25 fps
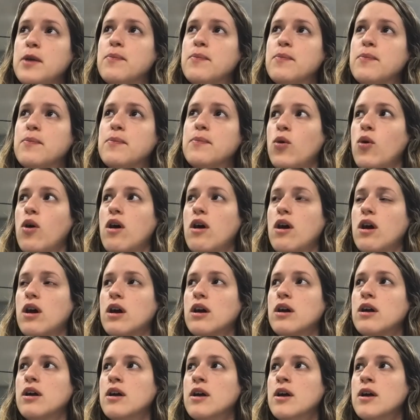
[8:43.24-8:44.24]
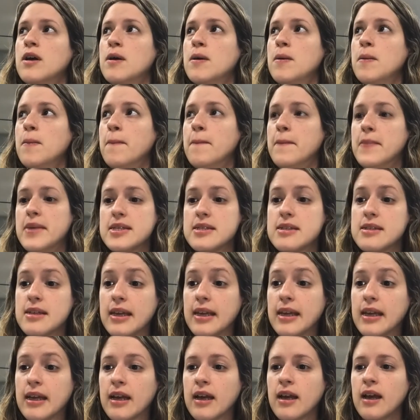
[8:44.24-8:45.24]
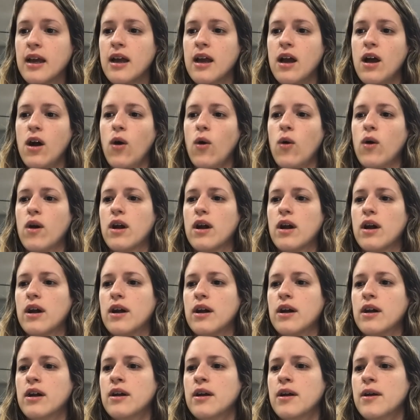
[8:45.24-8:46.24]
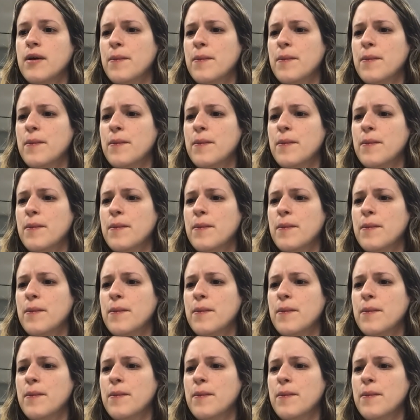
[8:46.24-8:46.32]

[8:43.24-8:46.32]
who are missing or